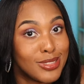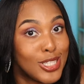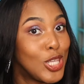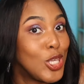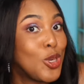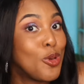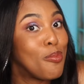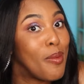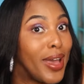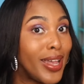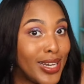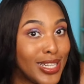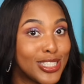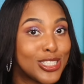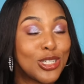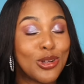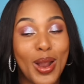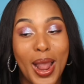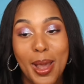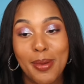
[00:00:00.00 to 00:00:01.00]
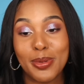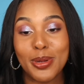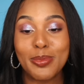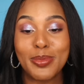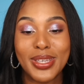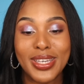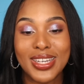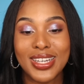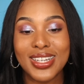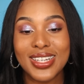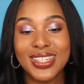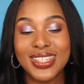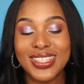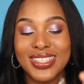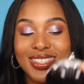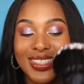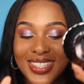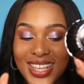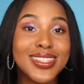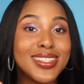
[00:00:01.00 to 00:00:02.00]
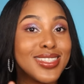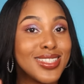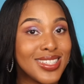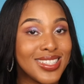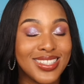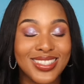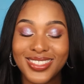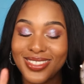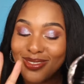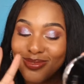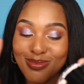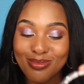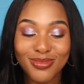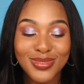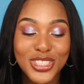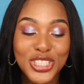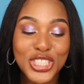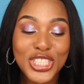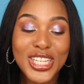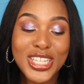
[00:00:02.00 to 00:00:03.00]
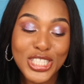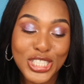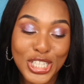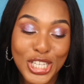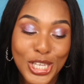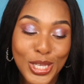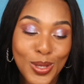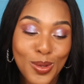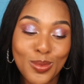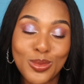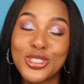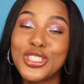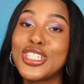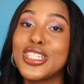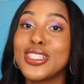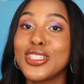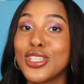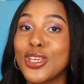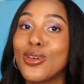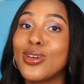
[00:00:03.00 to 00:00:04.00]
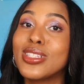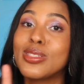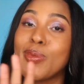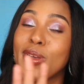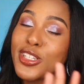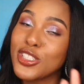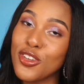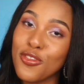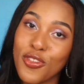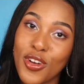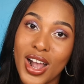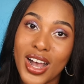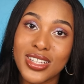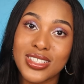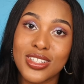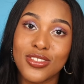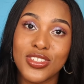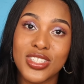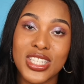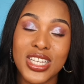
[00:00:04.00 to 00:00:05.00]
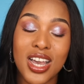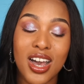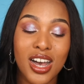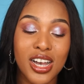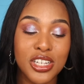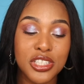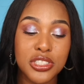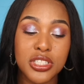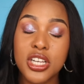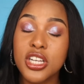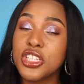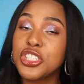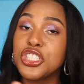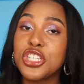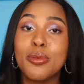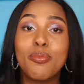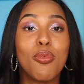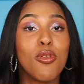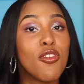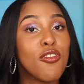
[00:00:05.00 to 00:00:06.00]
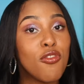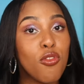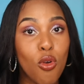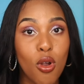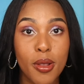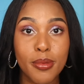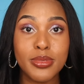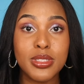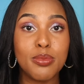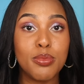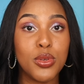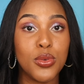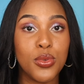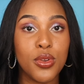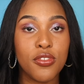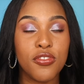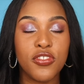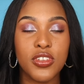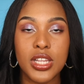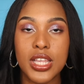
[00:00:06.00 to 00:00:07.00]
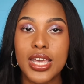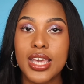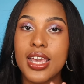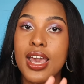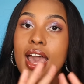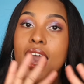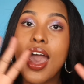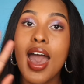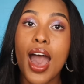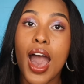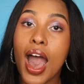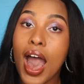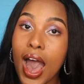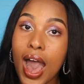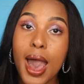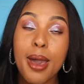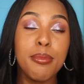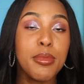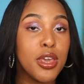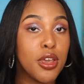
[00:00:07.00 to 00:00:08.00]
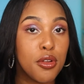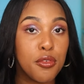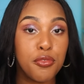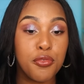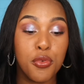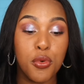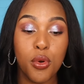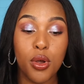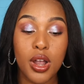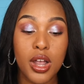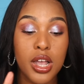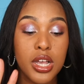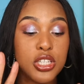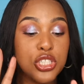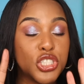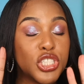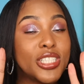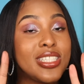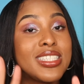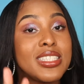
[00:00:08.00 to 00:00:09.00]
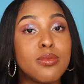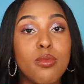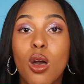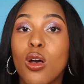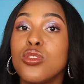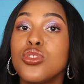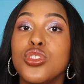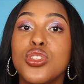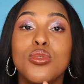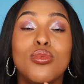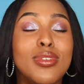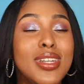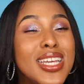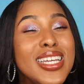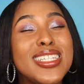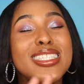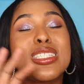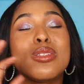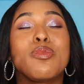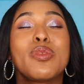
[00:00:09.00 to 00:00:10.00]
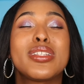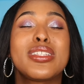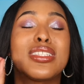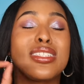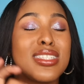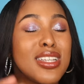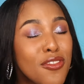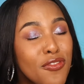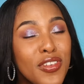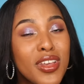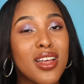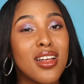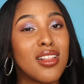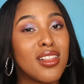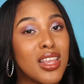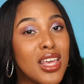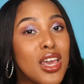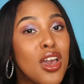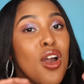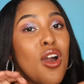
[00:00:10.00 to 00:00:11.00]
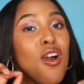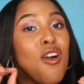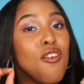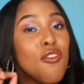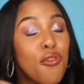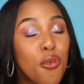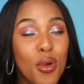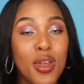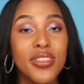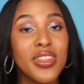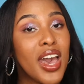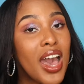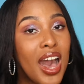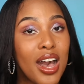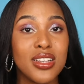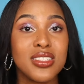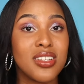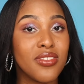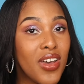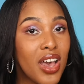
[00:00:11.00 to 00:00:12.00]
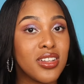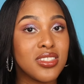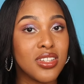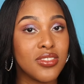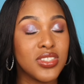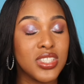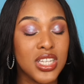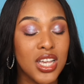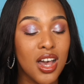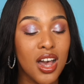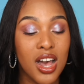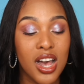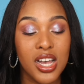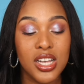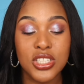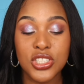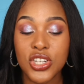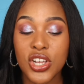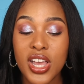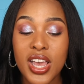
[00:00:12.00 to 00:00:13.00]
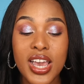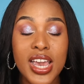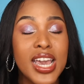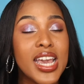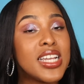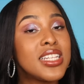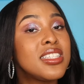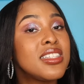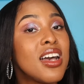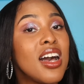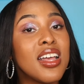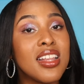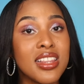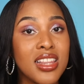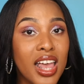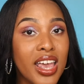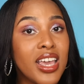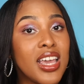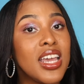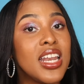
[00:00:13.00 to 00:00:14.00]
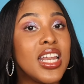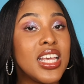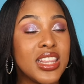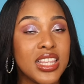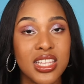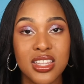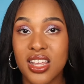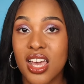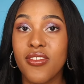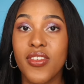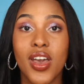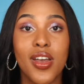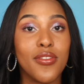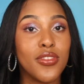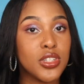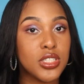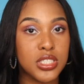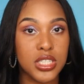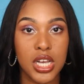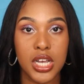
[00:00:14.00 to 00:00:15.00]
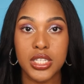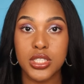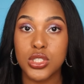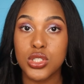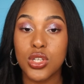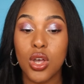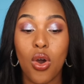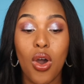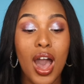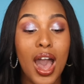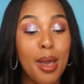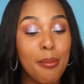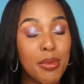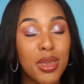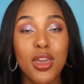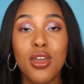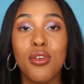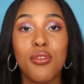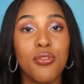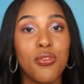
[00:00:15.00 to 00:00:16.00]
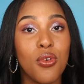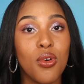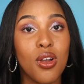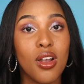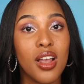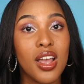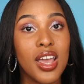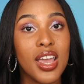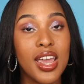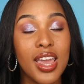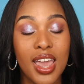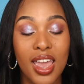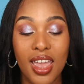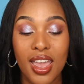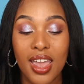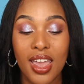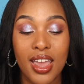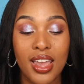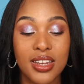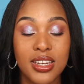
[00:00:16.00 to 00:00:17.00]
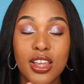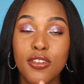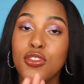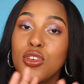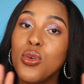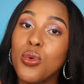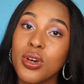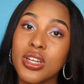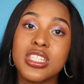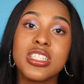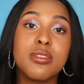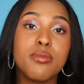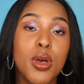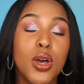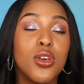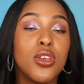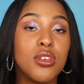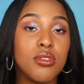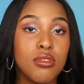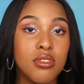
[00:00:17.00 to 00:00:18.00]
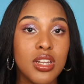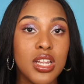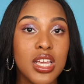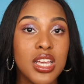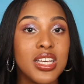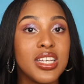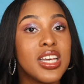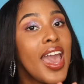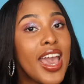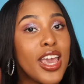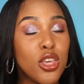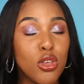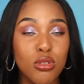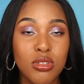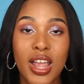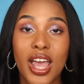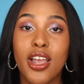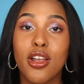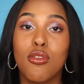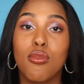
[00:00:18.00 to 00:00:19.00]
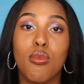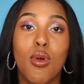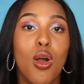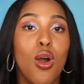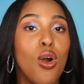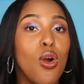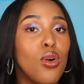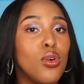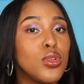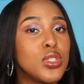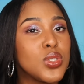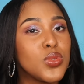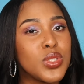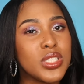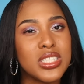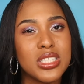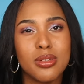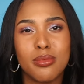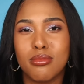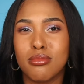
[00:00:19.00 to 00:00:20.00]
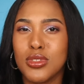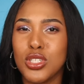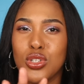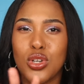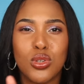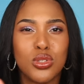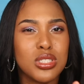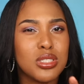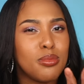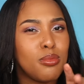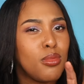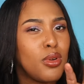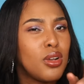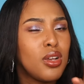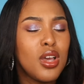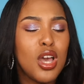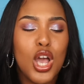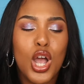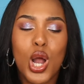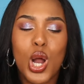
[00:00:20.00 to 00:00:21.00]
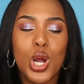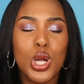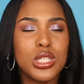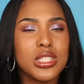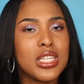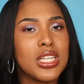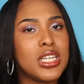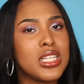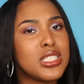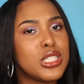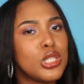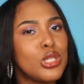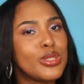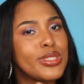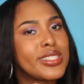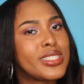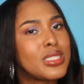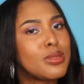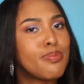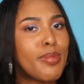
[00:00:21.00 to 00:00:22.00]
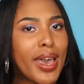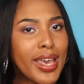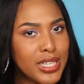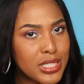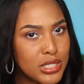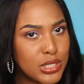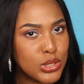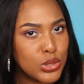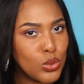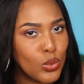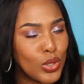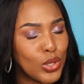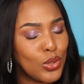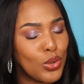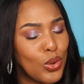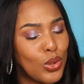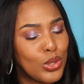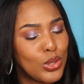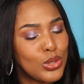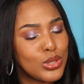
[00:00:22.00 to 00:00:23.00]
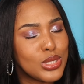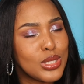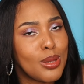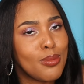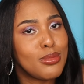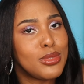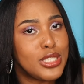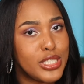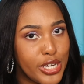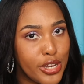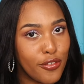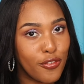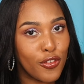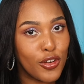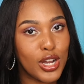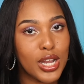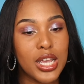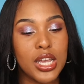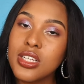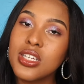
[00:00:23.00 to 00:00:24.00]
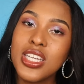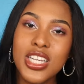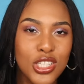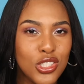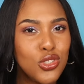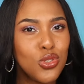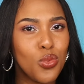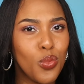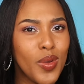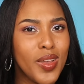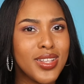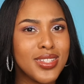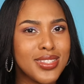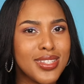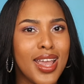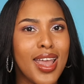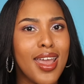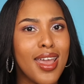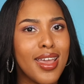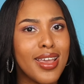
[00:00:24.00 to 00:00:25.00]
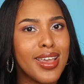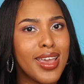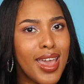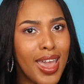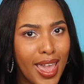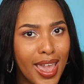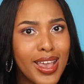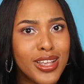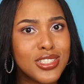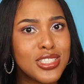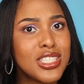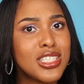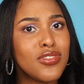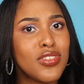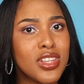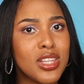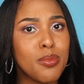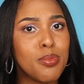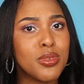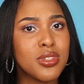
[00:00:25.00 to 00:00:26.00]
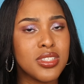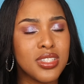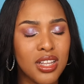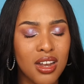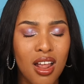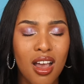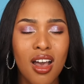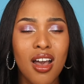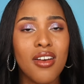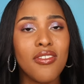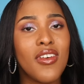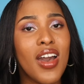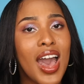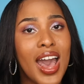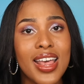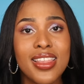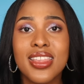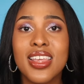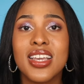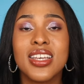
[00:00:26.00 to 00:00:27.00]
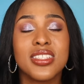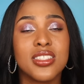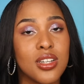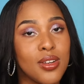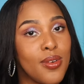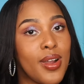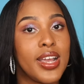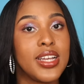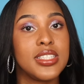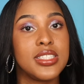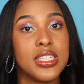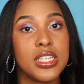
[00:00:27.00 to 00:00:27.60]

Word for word: You might need to grab her because look, she's cute. She's cute, especially for House of Sillage. She performs beautifully. I'm here for it. She smells unique specifically for the house of House of Sillage. It's unlike anything they've ever done. So I'm here for it. And if you want to smell unique and you like rose with some, you know, some earthiness, a little spice to it, you know, a little something different, get you Wednesday. And she's fifty percent off. I think it's a great